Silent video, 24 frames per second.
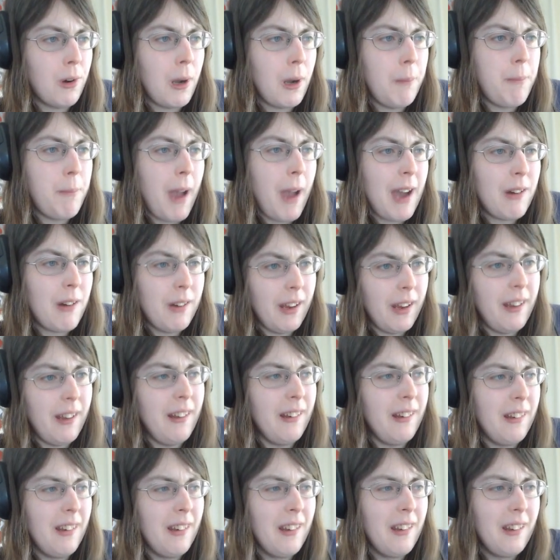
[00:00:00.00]
about it.
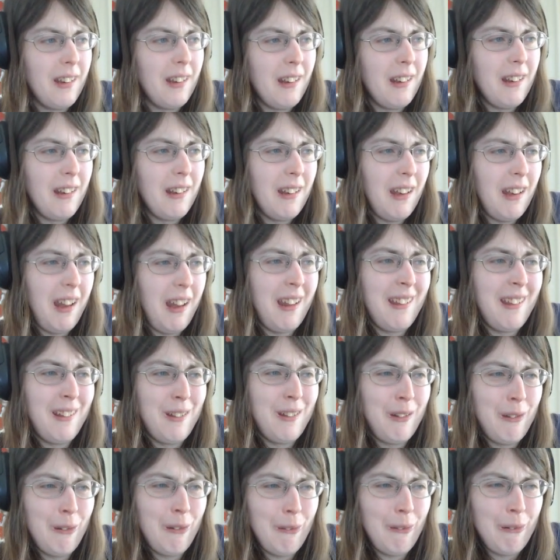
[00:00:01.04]

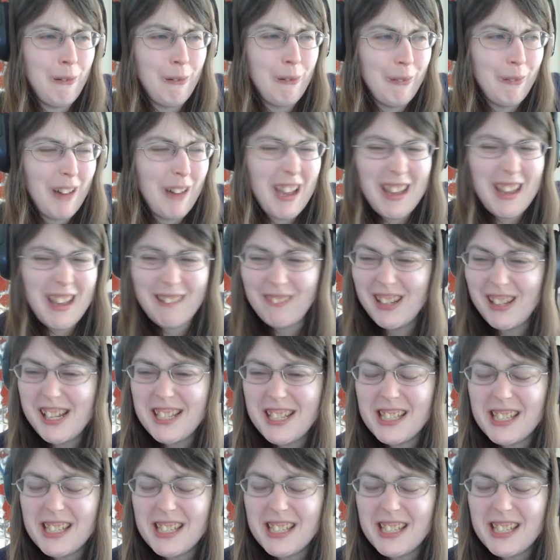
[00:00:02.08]
What? What is...